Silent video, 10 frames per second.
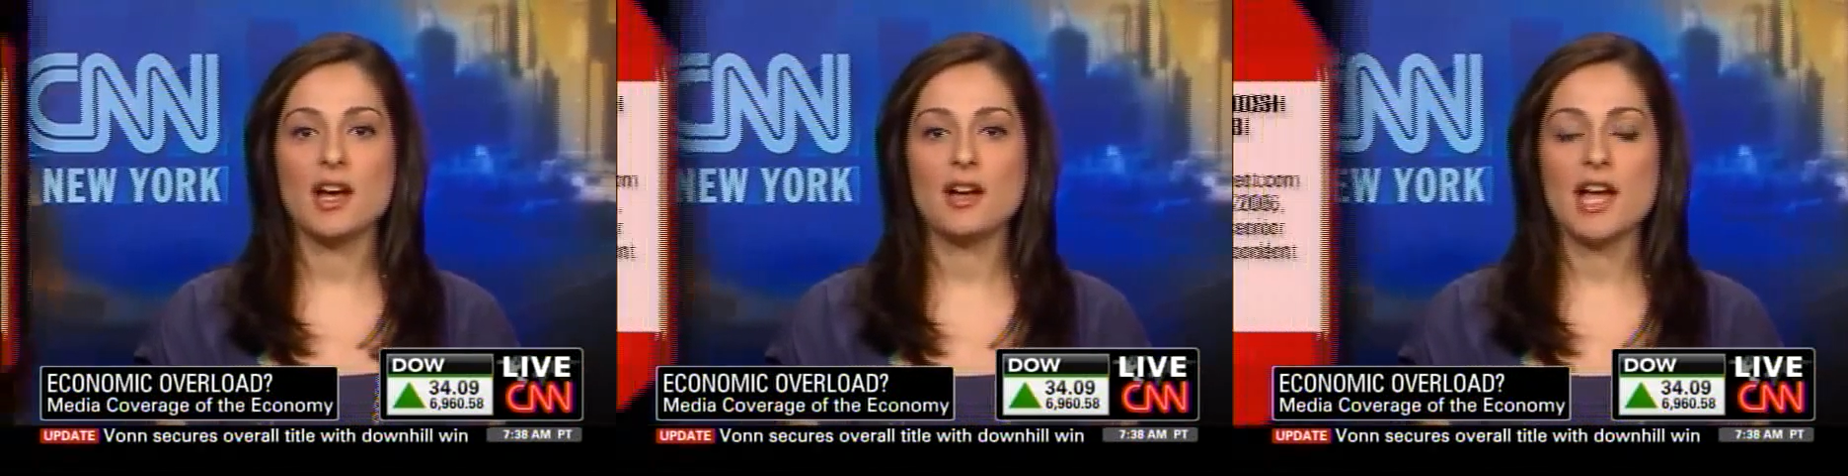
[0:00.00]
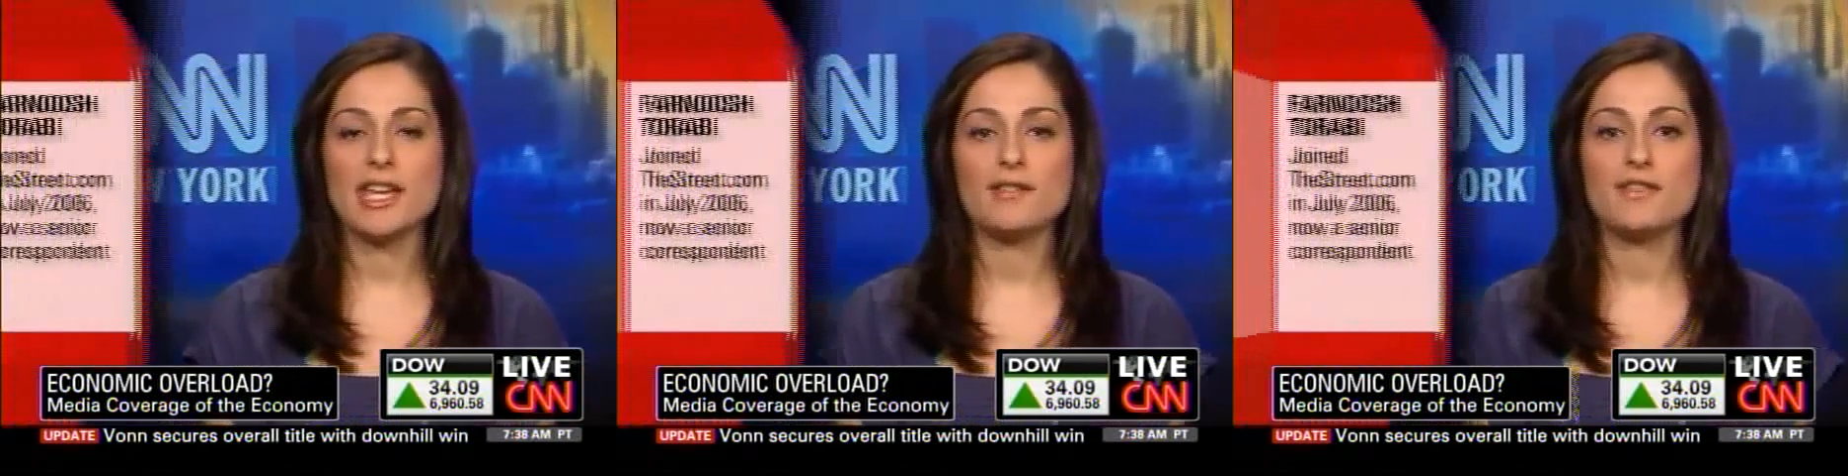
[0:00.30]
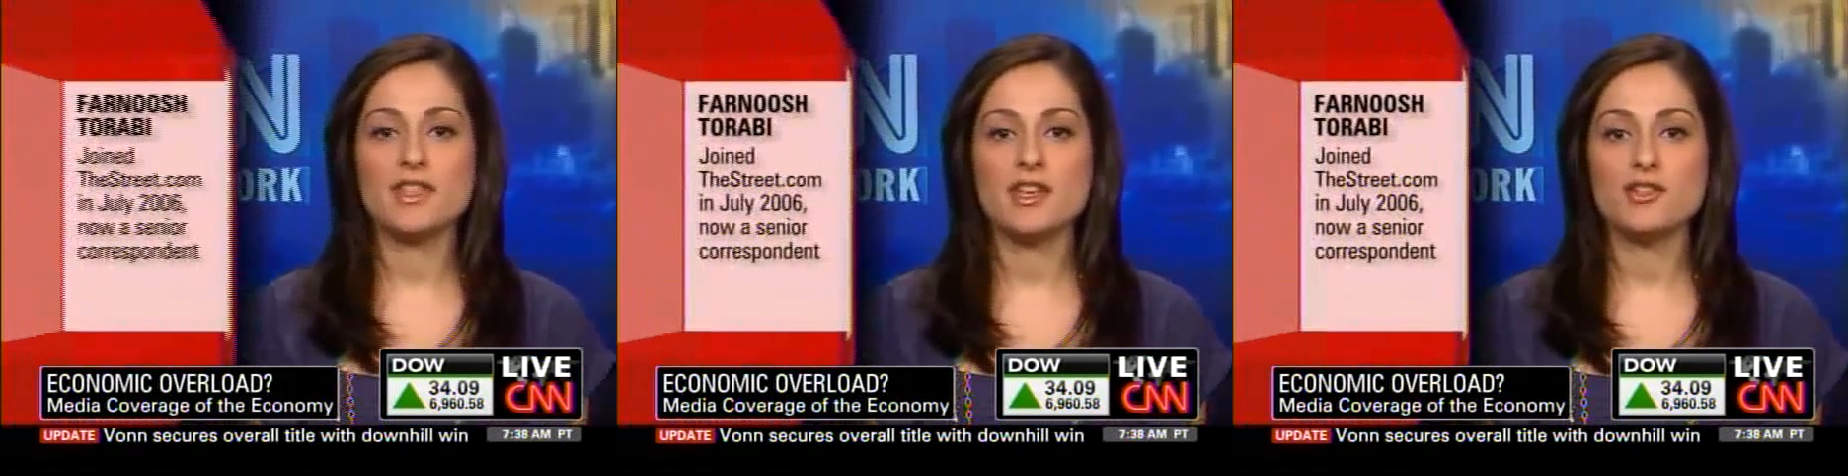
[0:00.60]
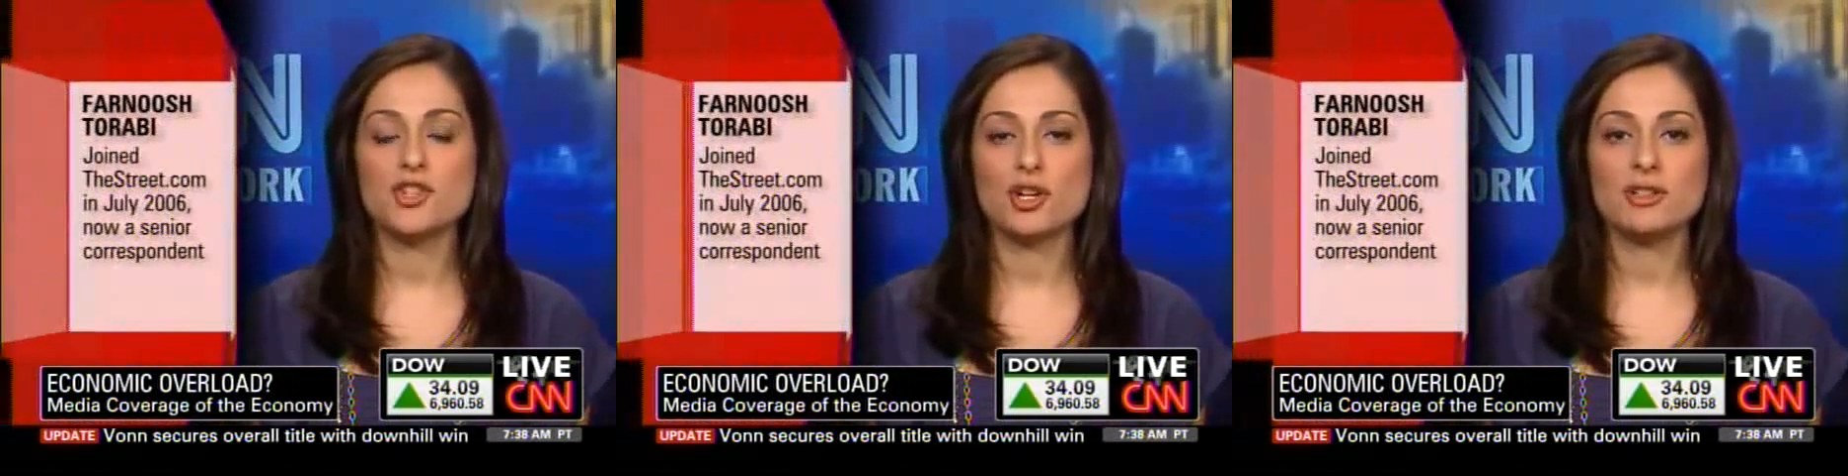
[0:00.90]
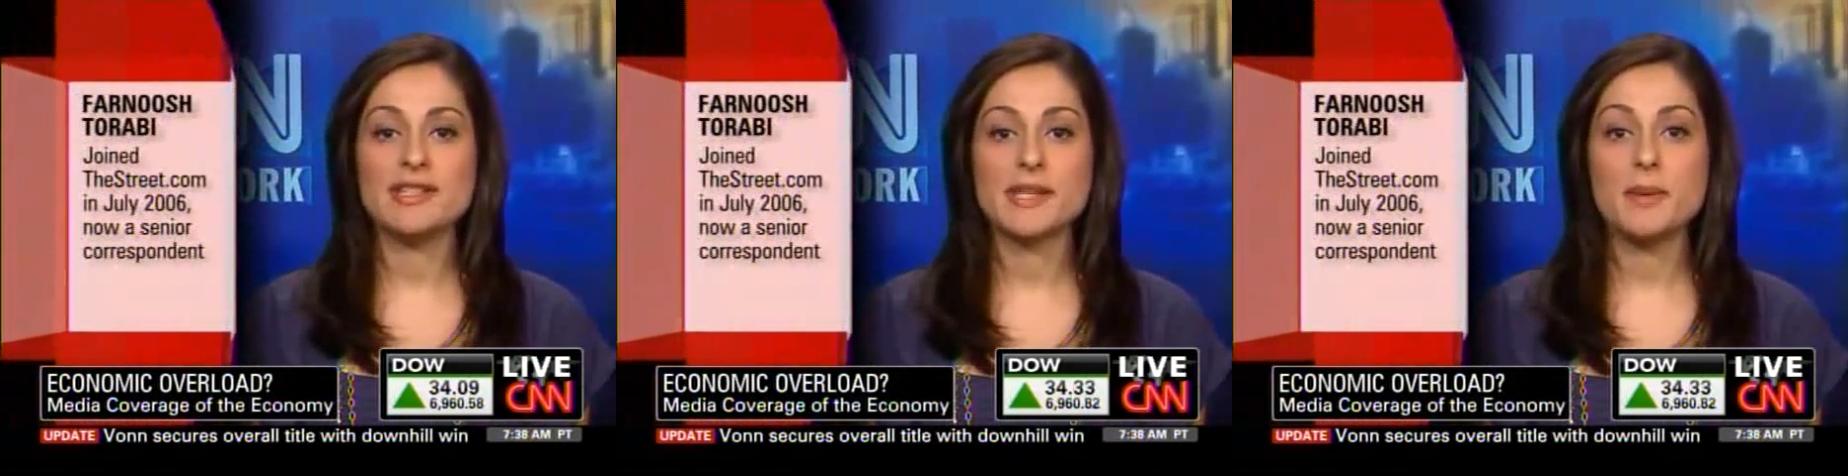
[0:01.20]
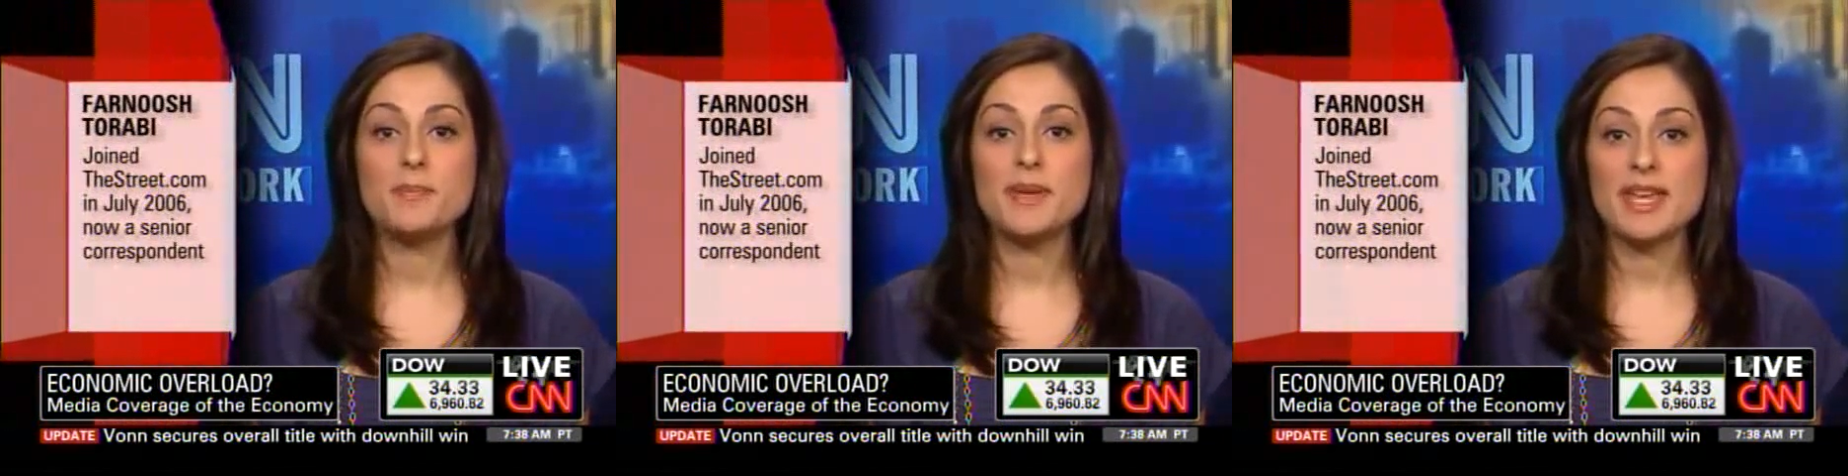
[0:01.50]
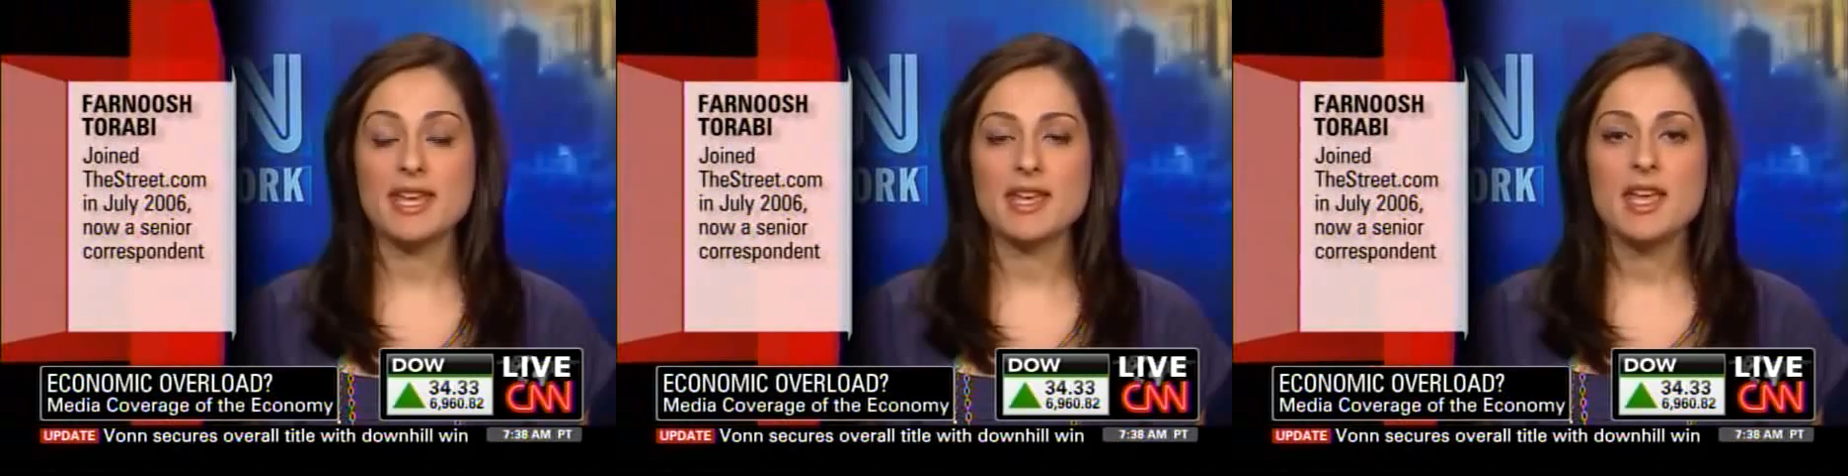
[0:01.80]
I give the journalists a
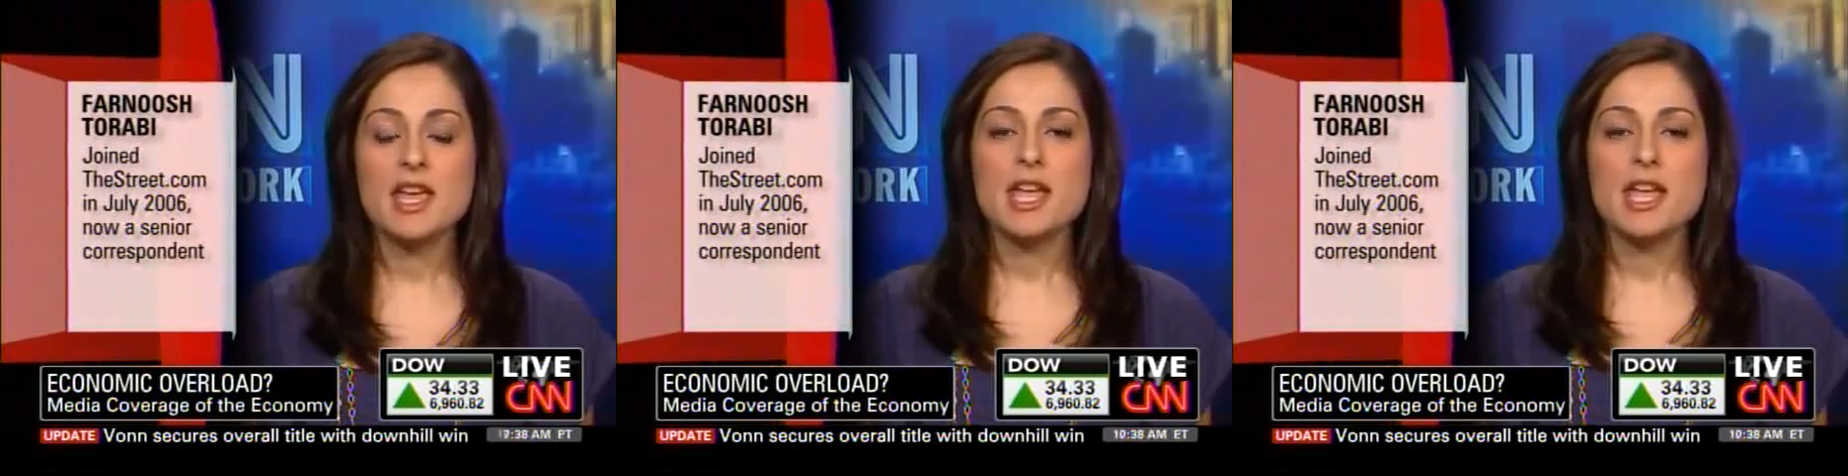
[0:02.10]
B.